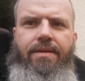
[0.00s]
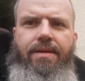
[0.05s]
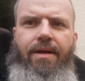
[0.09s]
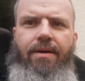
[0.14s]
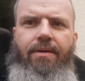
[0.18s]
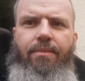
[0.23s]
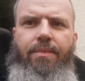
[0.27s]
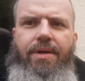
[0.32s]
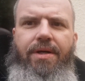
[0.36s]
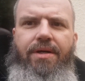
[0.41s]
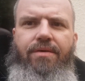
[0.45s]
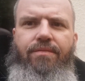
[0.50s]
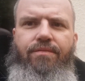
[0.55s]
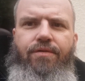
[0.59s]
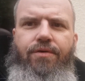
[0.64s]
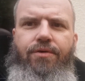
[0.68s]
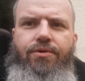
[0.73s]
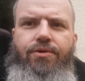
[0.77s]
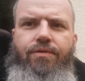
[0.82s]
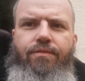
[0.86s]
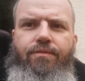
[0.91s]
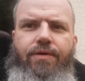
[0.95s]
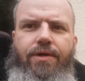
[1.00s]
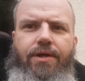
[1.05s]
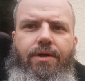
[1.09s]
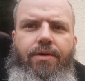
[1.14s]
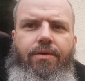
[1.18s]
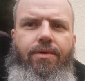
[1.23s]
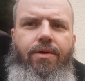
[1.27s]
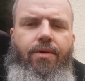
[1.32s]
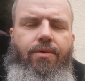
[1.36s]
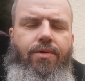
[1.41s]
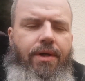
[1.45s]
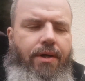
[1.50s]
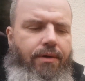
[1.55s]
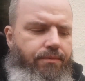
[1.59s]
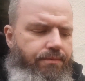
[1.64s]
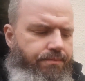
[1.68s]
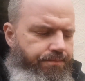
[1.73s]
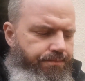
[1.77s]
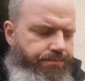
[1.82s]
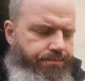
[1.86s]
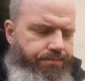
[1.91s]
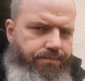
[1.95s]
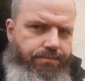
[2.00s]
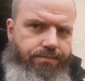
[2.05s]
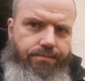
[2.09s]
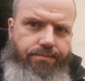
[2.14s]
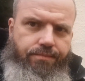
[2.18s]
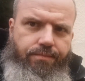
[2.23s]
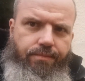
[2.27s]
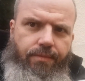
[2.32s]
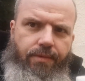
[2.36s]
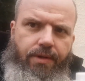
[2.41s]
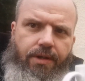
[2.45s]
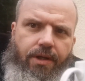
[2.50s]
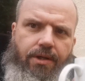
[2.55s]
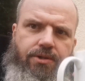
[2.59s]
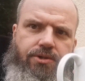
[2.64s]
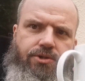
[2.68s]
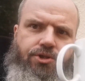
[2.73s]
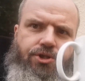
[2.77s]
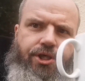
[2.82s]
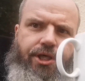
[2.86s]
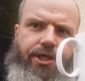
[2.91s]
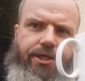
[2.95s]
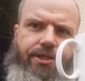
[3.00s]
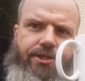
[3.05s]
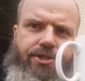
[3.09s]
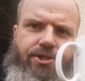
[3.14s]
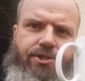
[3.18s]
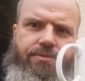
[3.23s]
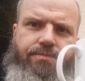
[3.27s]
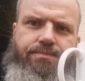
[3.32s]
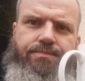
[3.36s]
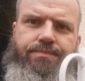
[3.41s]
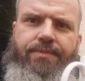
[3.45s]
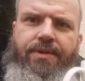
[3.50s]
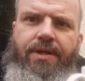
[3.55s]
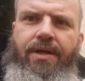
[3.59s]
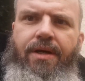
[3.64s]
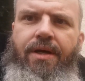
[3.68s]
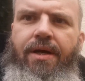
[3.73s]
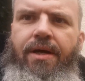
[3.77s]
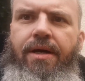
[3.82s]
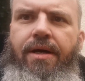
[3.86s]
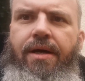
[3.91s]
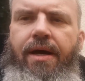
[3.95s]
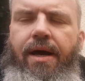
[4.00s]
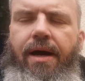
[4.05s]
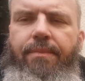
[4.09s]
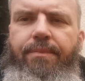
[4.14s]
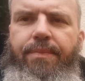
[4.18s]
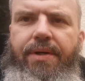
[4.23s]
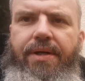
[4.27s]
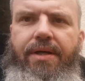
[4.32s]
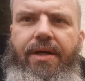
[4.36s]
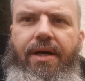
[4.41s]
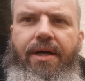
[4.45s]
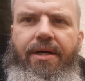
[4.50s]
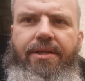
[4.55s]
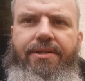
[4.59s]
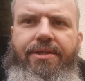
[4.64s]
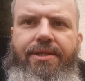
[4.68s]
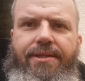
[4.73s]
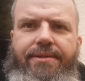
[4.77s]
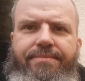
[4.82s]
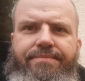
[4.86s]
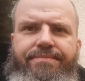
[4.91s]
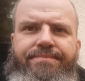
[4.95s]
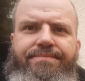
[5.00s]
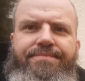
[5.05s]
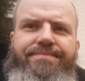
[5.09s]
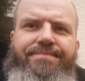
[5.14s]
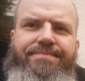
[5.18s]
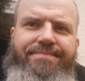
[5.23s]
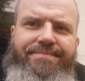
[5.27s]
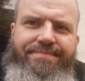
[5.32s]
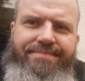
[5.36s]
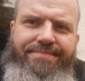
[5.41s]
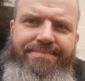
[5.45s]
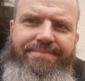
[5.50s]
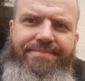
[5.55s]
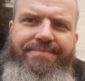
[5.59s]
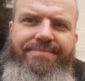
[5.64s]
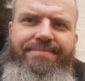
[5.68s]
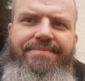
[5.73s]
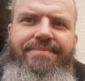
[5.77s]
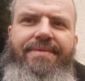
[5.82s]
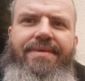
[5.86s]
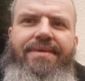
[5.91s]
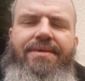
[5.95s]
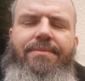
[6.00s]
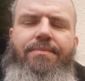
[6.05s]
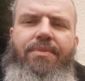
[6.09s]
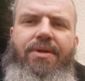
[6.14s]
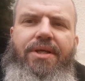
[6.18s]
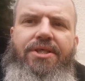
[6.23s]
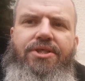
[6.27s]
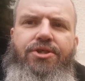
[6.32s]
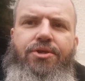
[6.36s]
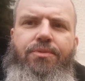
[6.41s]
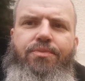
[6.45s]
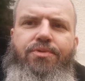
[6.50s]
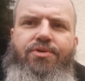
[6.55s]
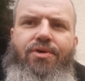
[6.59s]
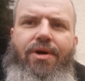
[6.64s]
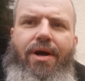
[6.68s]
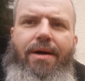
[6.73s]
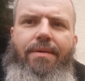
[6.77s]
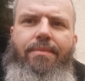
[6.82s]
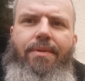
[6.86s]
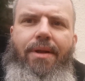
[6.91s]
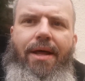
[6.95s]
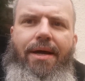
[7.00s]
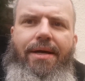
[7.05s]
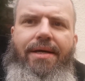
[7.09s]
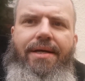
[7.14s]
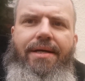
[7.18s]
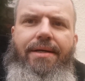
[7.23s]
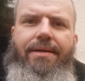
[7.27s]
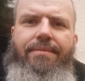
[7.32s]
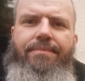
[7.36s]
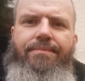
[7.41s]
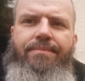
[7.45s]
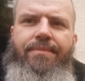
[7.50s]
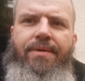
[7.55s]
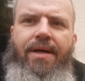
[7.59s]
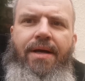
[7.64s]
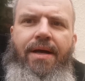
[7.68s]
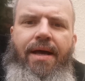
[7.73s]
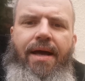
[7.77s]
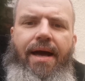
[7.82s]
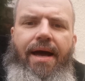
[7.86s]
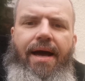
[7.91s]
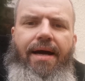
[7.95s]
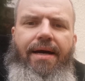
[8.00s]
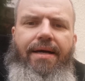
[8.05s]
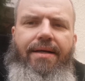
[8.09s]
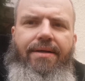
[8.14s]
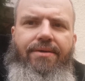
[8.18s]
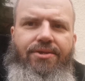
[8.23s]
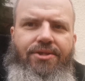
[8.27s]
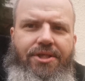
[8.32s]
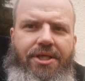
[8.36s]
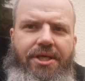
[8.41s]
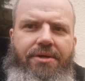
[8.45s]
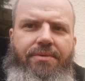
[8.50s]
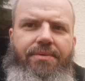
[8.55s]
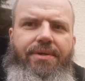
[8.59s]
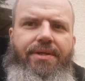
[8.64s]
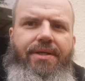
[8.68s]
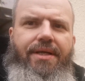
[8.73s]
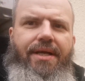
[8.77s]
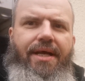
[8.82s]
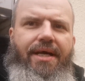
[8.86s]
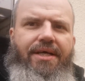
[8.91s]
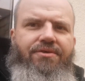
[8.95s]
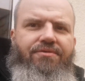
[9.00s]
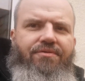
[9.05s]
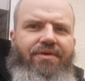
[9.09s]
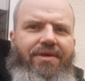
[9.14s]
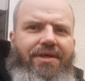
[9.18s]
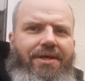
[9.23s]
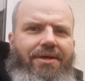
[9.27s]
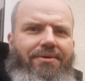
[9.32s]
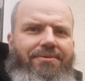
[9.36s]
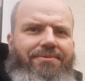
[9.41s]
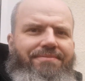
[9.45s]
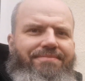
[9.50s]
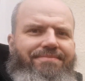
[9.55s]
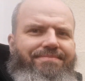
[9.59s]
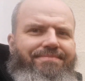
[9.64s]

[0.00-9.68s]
That'll be in a future video, no doubt. Cheers. Happy gardening. Please subscribe, like, and I'll see you in the next video.